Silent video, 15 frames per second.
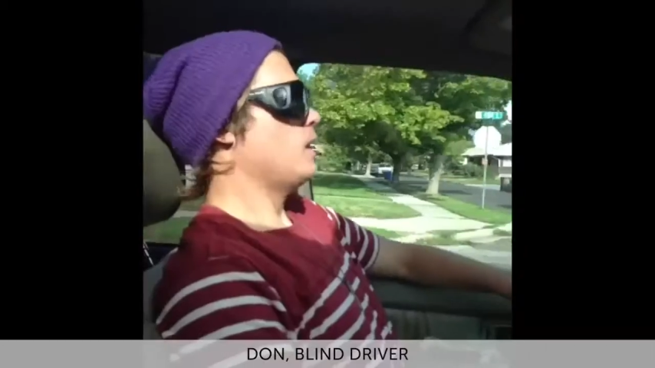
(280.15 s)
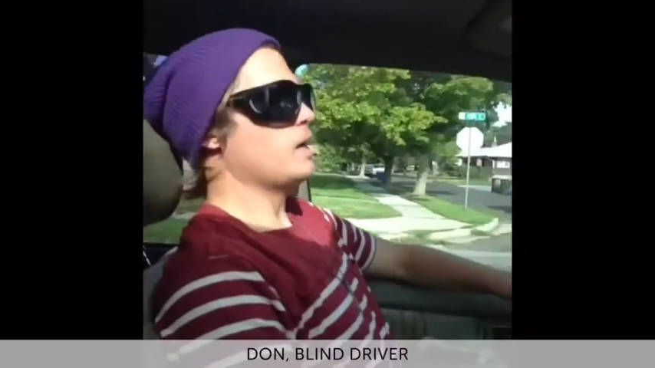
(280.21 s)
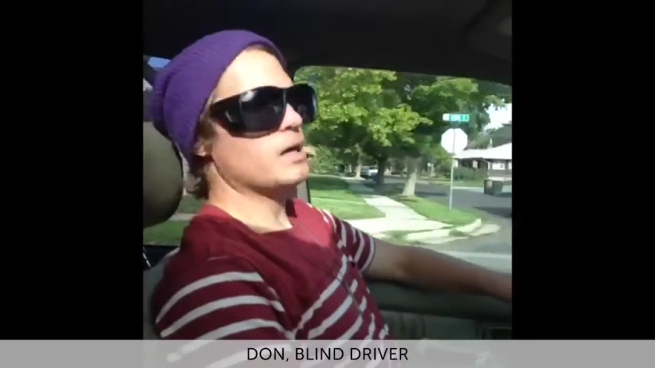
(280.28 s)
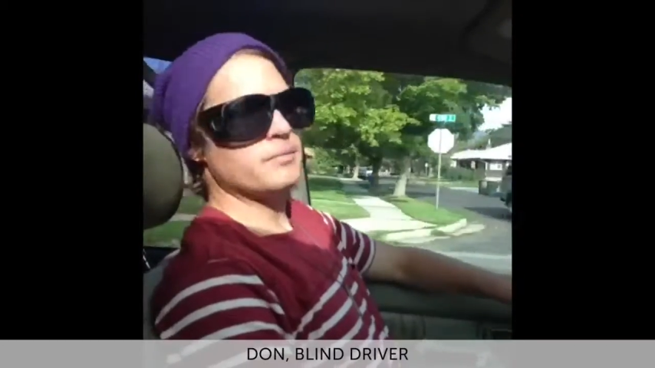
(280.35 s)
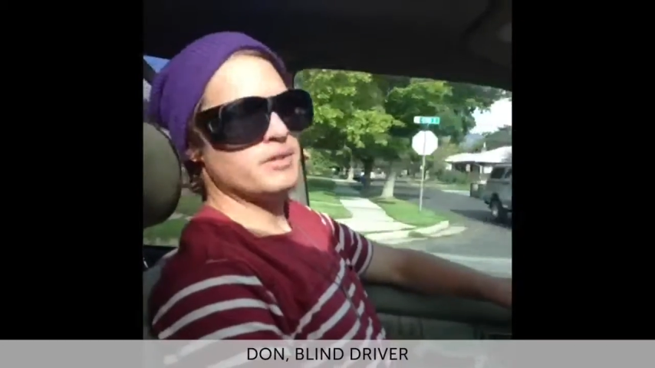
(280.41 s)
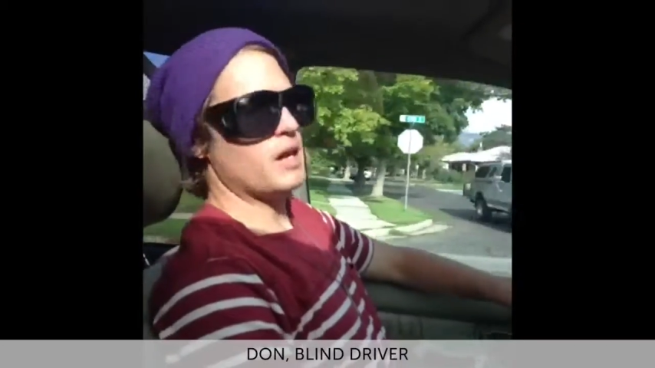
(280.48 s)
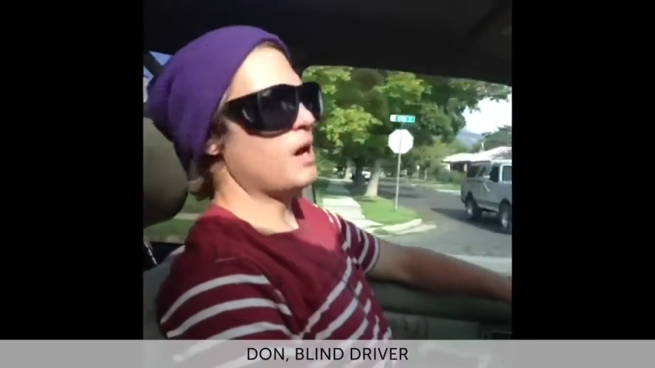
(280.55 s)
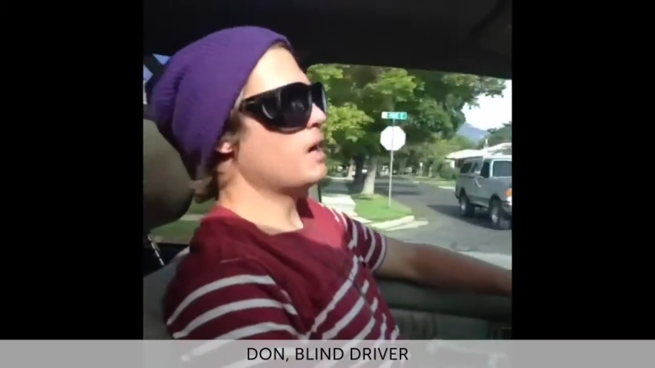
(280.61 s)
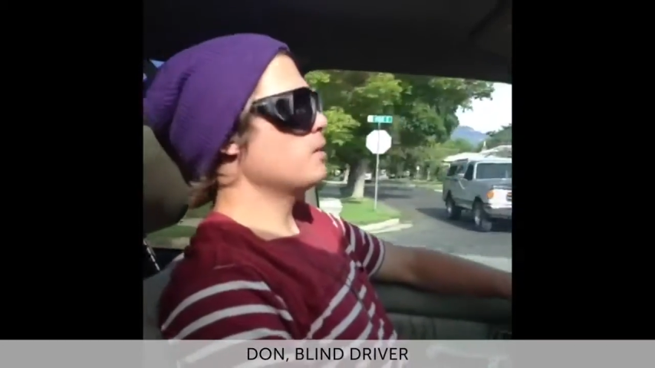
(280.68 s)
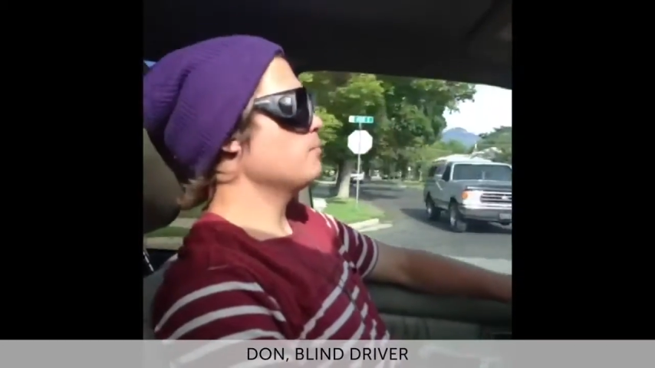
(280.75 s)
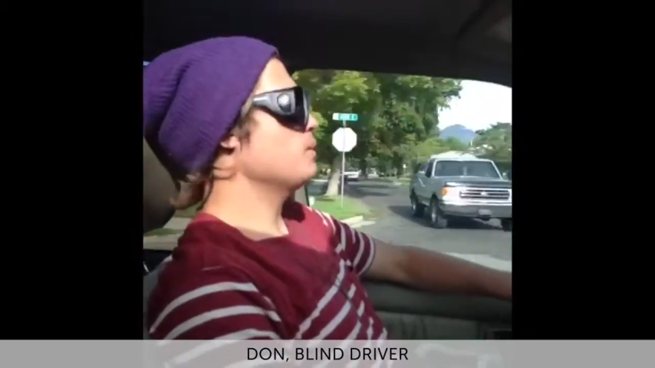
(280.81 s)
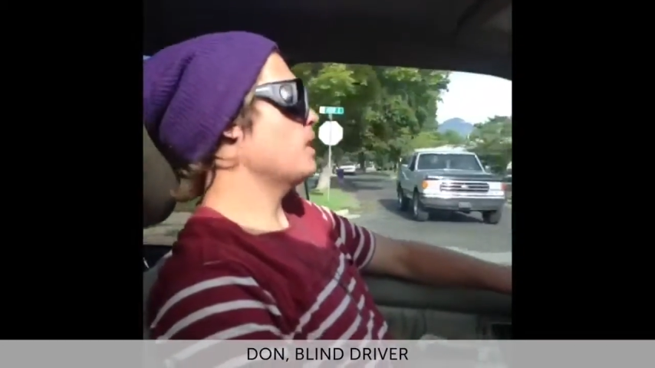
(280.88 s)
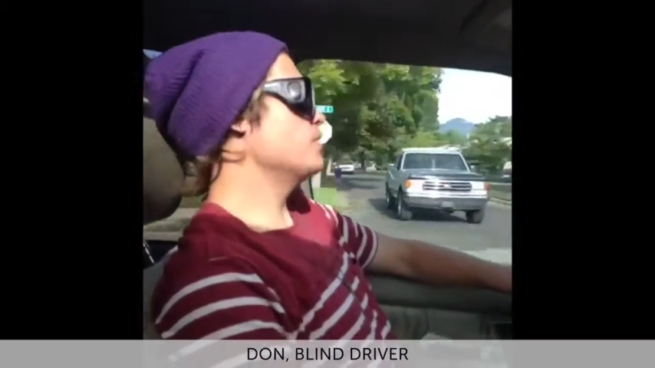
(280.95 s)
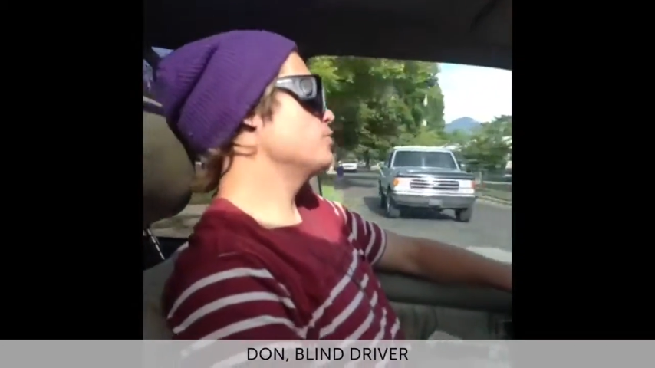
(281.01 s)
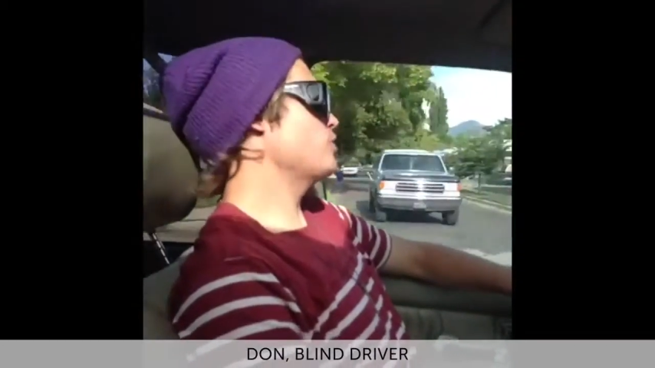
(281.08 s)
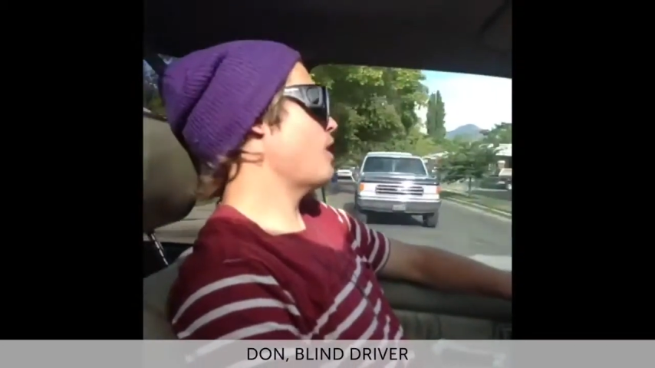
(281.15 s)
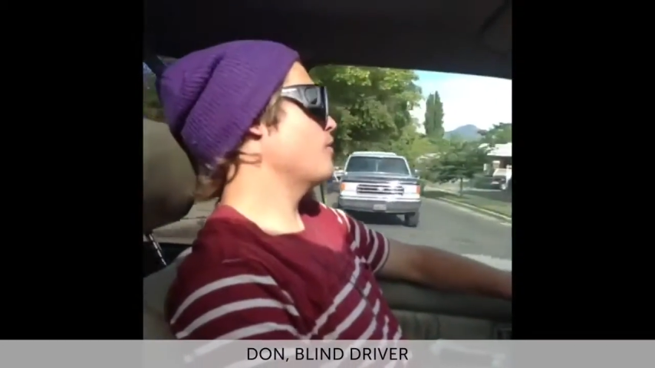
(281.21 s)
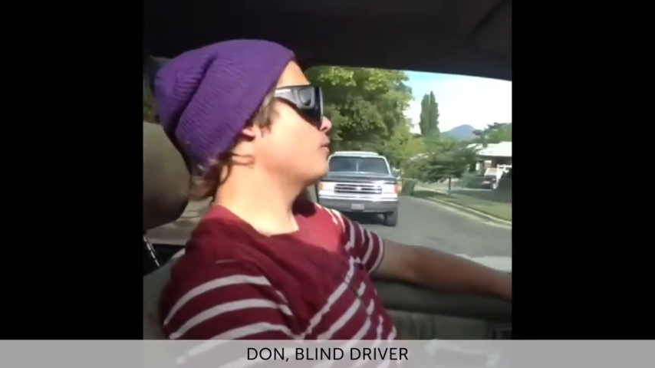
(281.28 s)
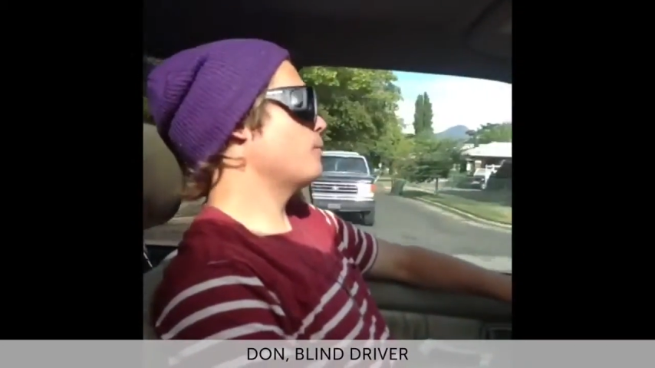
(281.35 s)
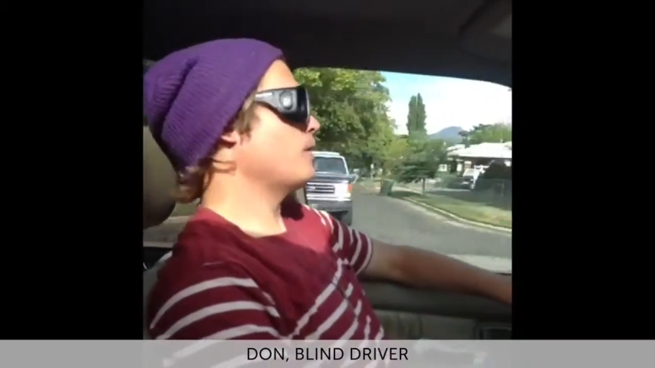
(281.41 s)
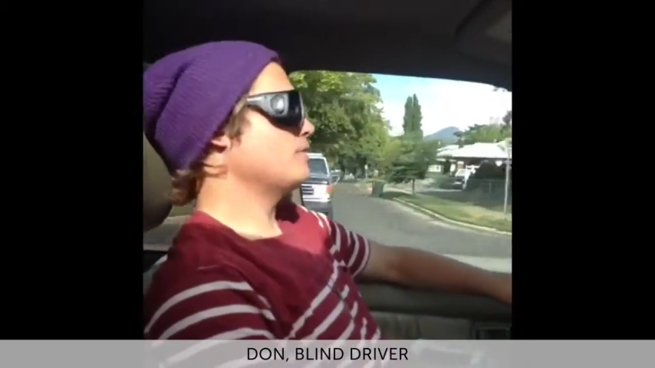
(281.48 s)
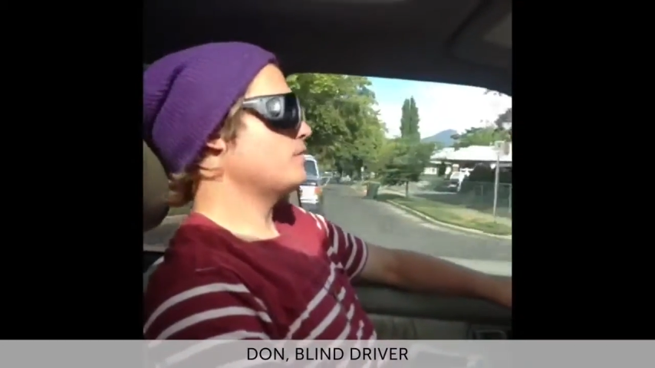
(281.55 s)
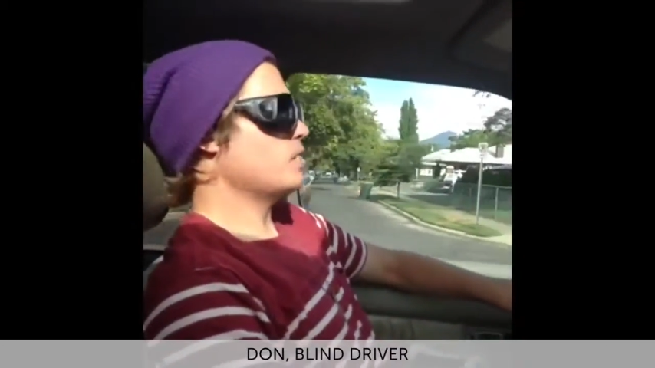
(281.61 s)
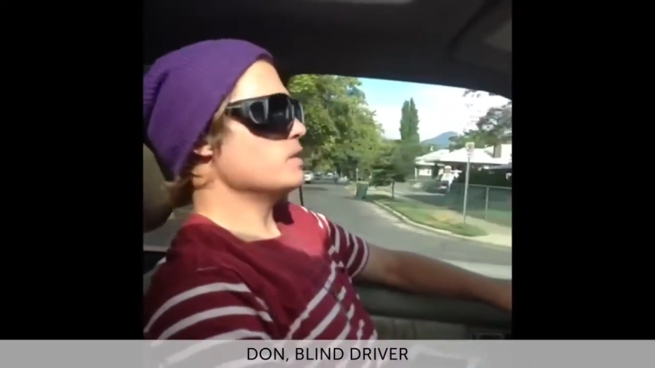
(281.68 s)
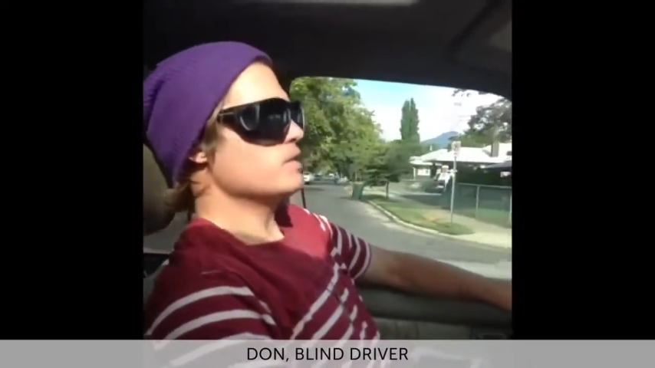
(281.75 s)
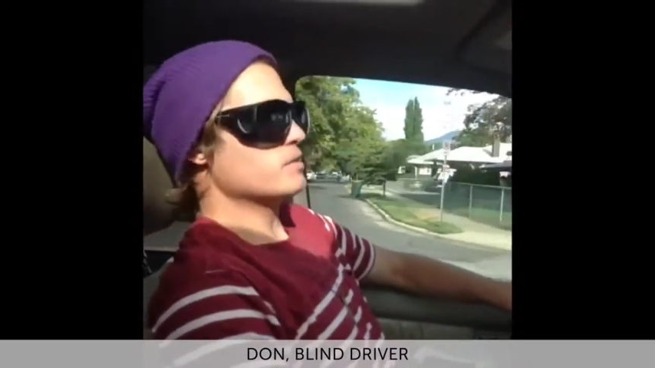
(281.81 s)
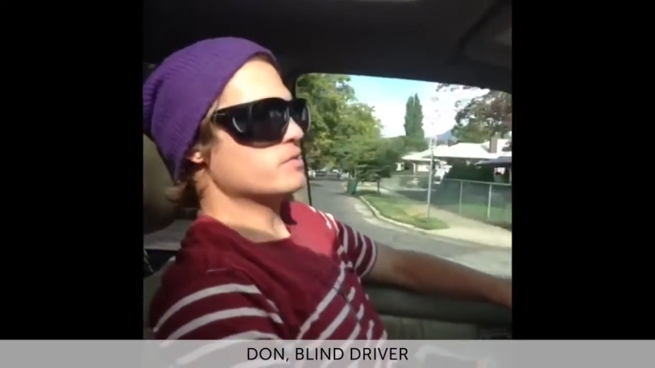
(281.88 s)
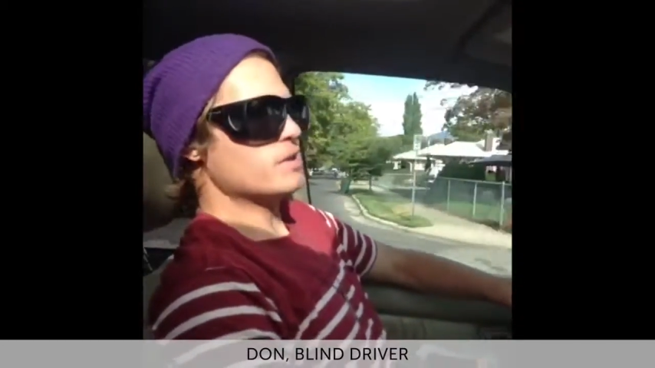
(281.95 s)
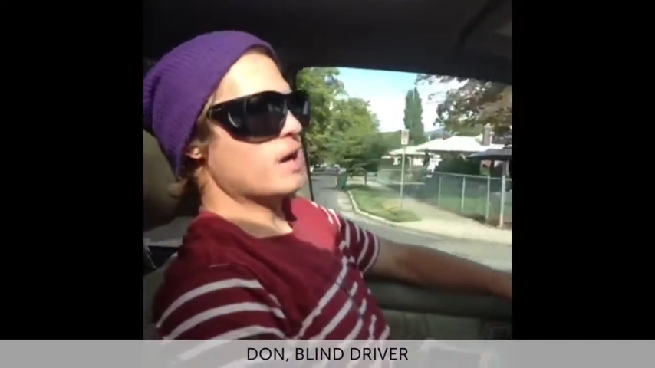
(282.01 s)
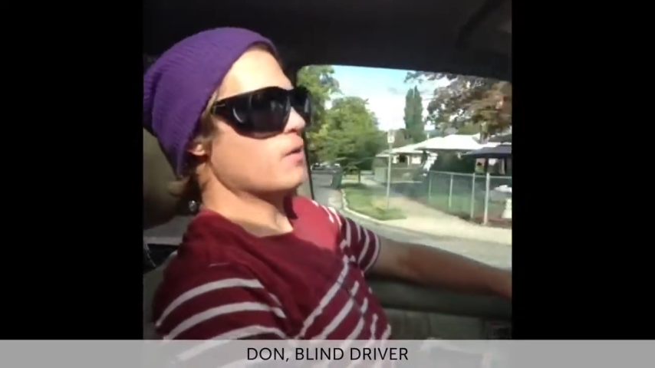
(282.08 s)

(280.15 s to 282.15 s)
Hey, I'm Don, blind driver, about ten years